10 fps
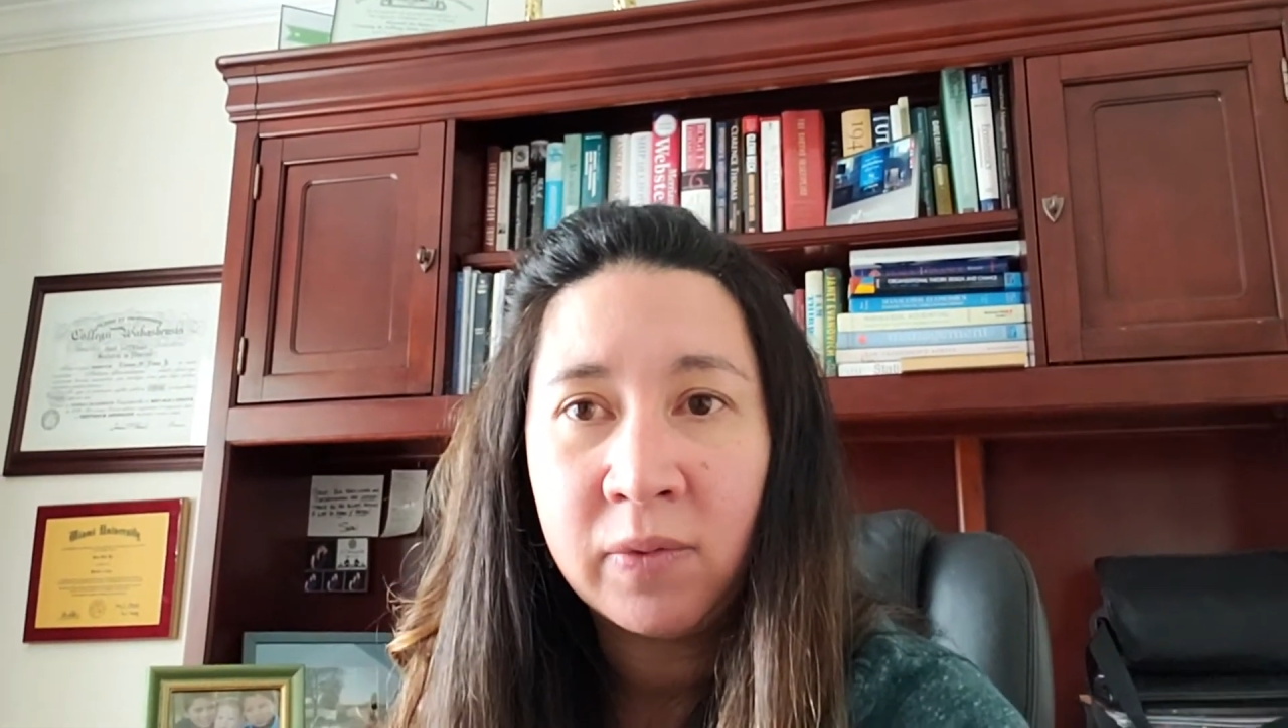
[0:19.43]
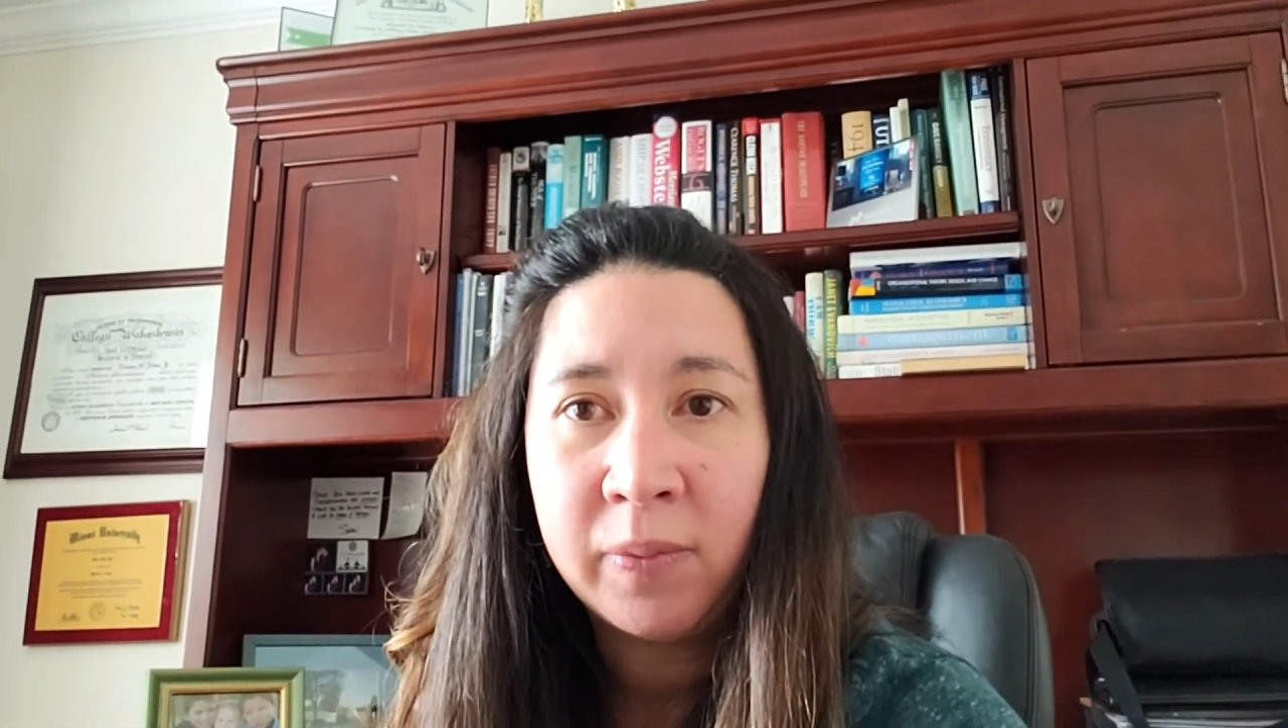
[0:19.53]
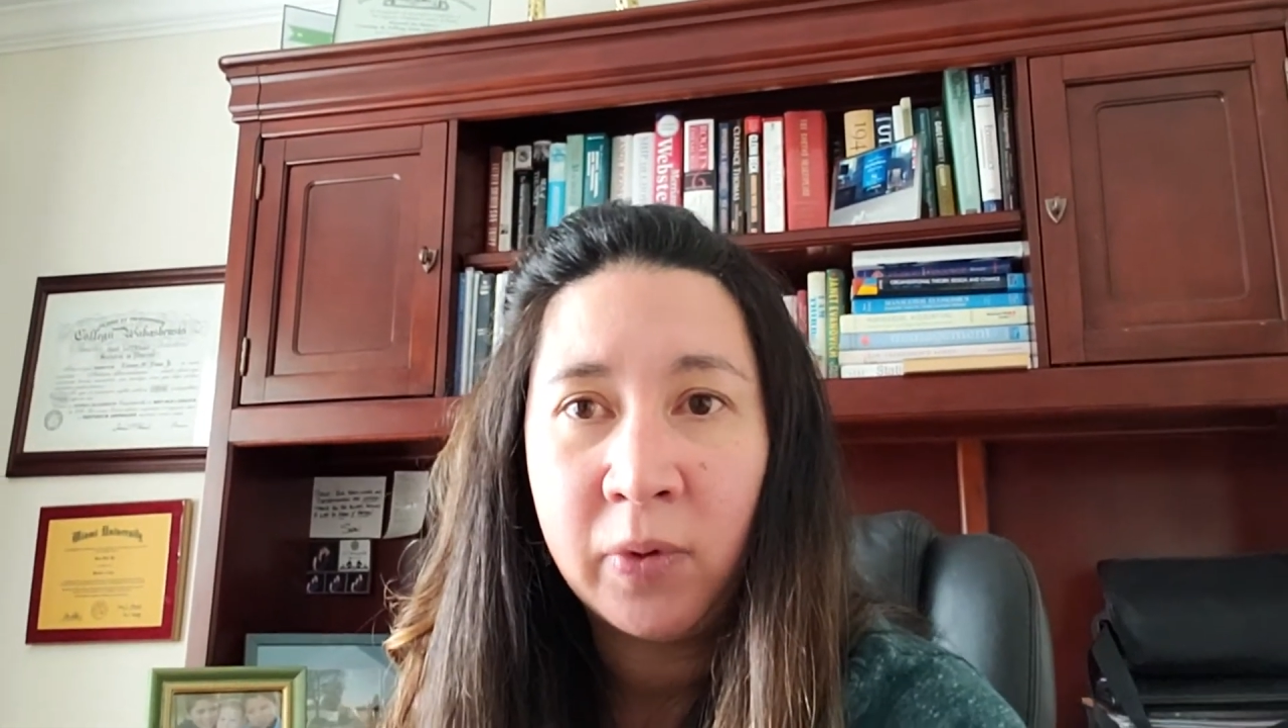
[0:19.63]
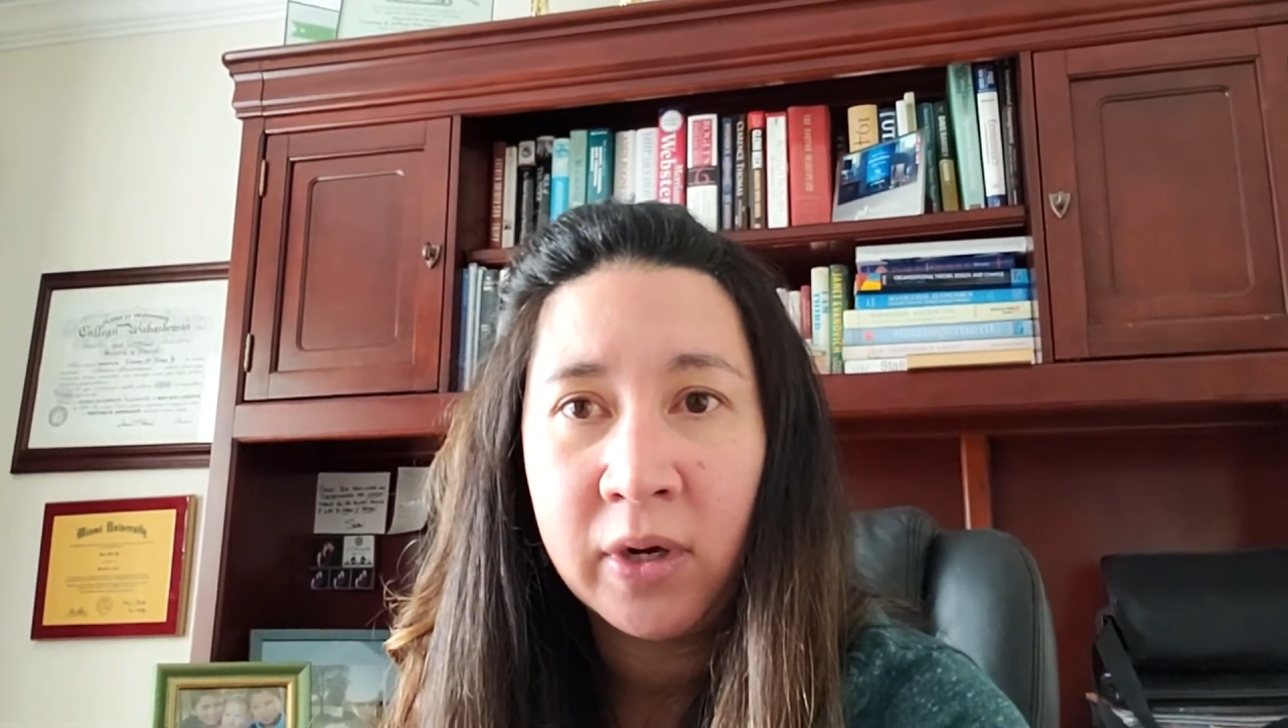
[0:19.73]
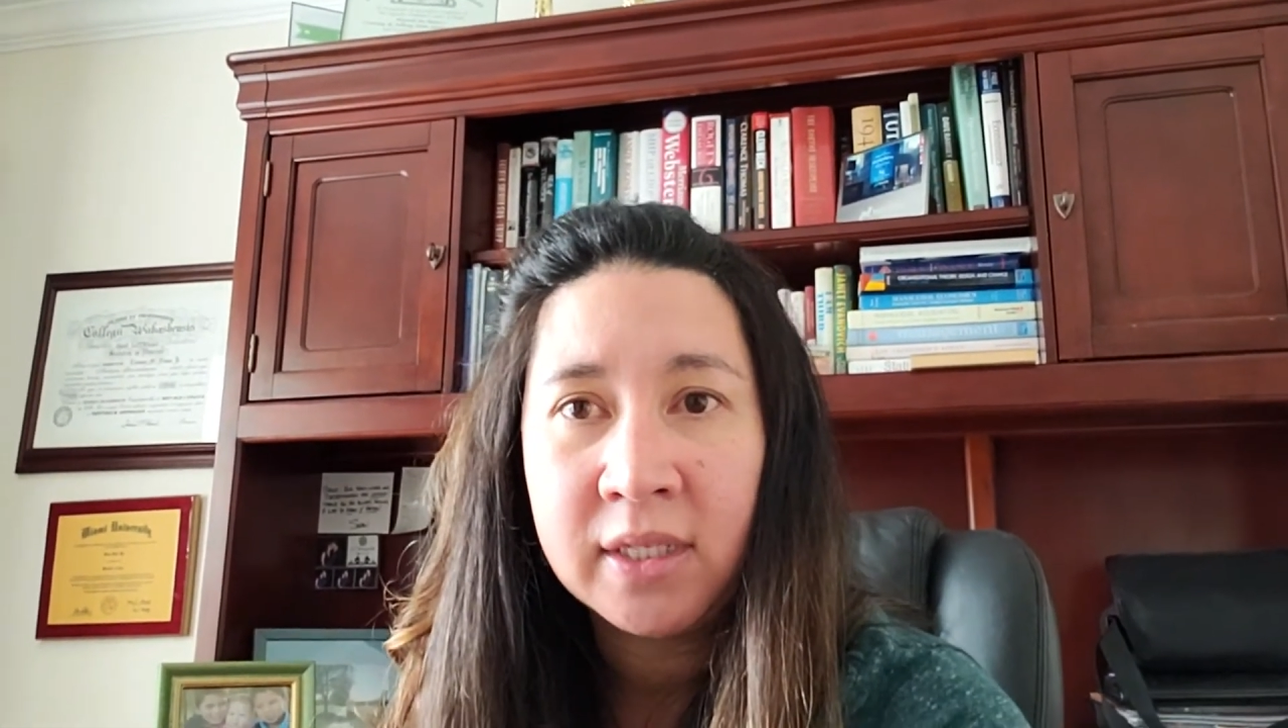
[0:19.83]

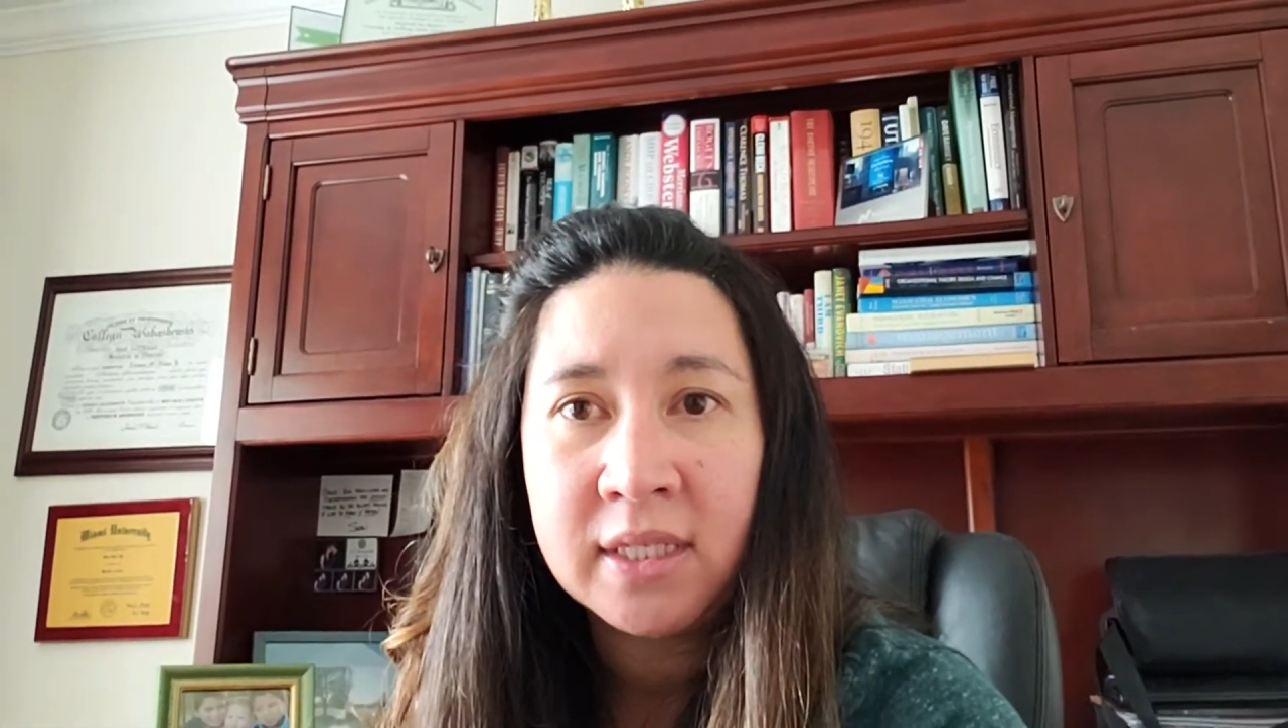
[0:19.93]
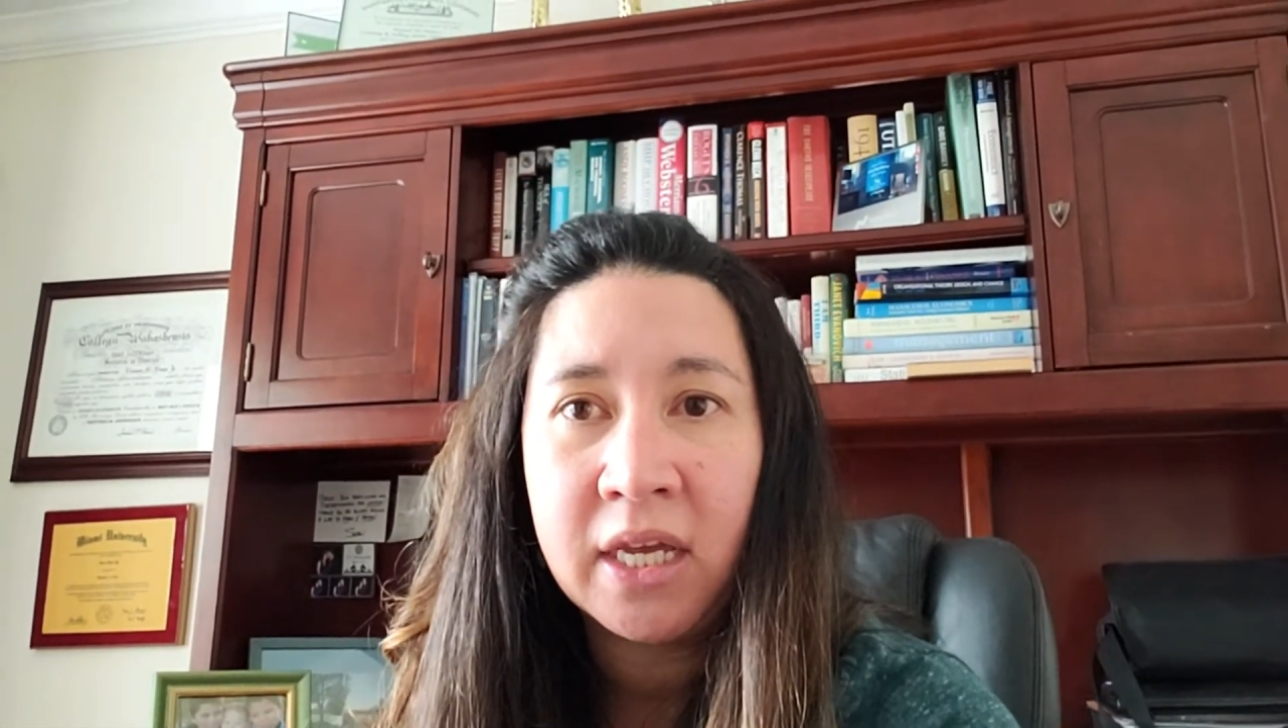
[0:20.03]
reports